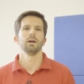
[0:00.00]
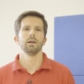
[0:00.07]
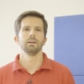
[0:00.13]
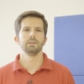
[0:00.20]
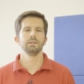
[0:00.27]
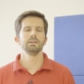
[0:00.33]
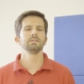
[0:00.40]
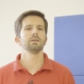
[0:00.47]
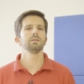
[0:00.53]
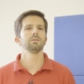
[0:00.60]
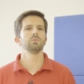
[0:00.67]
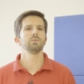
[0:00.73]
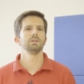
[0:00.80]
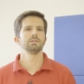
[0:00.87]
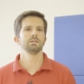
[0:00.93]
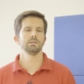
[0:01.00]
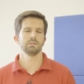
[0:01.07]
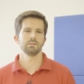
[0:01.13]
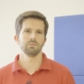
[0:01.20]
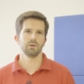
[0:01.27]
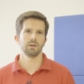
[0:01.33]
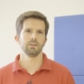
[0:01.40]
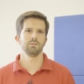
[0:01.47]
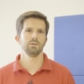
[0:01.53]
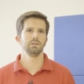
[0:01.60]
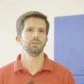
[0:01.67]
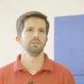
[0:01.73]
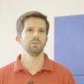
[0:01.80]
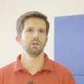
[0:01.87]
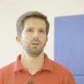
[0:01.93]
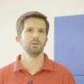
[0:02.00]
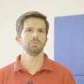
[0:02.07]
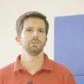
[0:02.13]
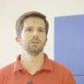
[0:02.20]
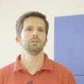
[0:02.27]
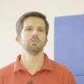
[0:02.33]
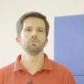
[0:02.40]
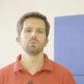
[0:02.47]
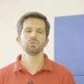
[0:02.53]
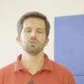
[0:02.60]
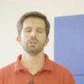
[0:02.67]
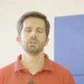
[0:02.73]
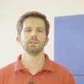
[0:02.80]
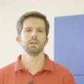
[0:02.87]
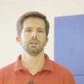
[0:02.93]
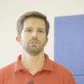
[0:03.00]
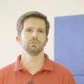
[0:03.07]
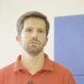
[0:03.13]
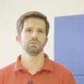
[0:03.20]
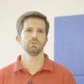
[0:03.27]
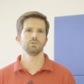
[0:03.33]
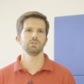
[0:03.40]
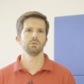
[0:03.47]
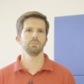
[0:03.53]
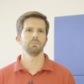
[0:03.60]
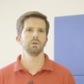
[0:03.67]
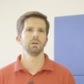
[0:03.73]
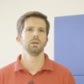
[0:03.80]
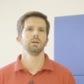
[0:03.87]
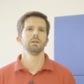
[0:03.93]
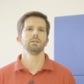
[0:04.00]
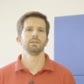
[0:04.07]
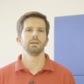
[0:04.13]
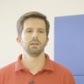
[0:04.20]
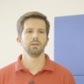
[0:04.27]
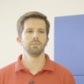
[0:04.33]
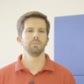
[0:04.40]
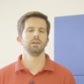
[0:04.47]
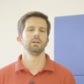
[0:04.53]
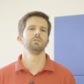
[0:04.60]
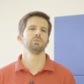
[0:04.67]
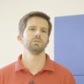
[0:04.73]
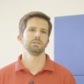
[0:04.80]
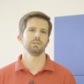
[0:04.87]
And these are the reasons why we developed an intrusion detection system tailor-made for